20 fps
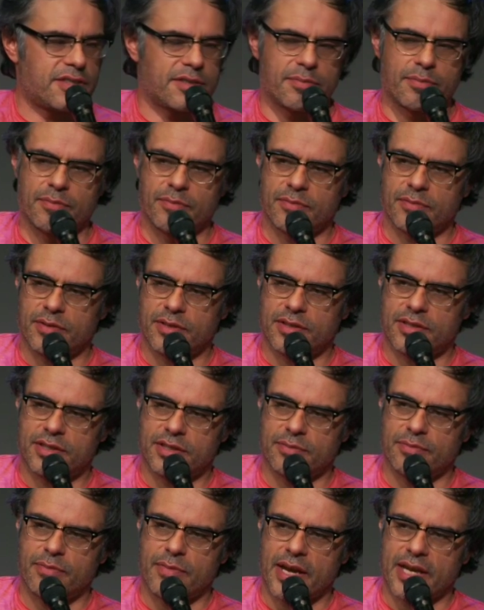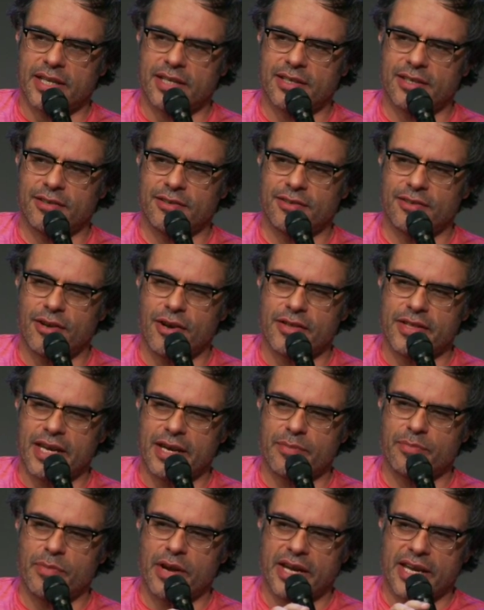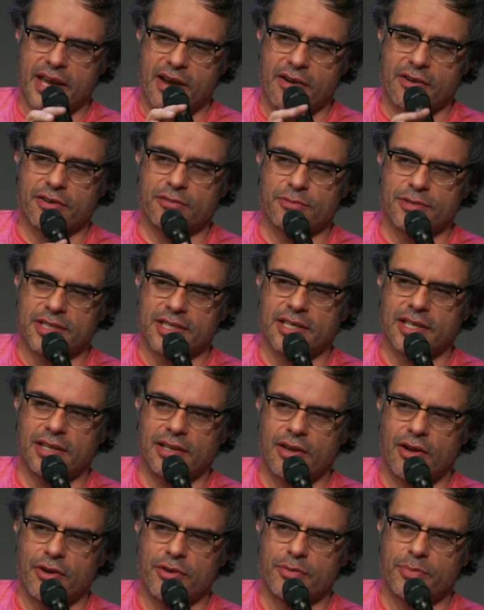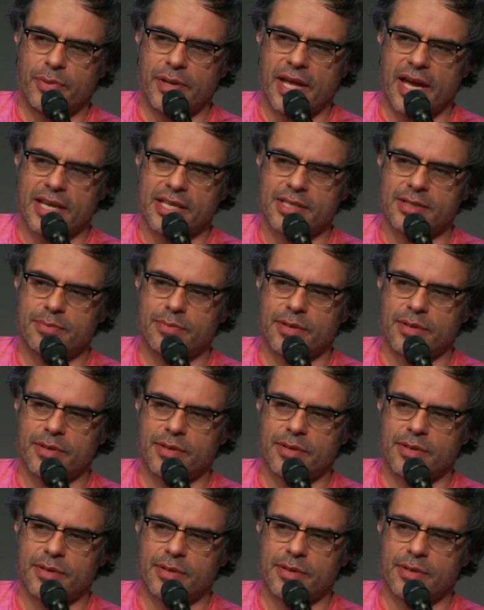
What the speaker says: to make you know that my character was in a low place,